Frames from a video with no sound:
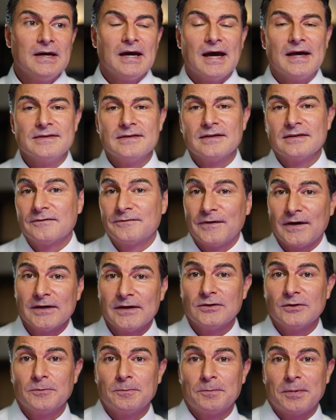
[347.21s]
And then the
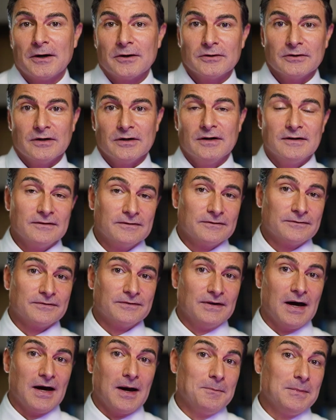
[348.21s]
final part of
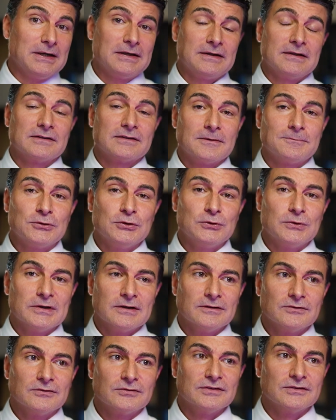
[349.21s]
not making type 2
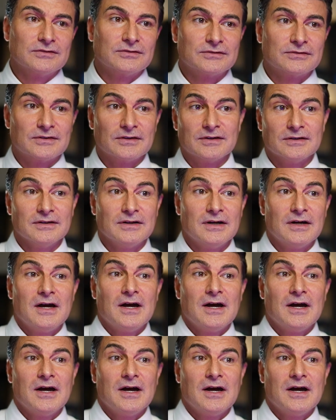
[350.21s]
errors is the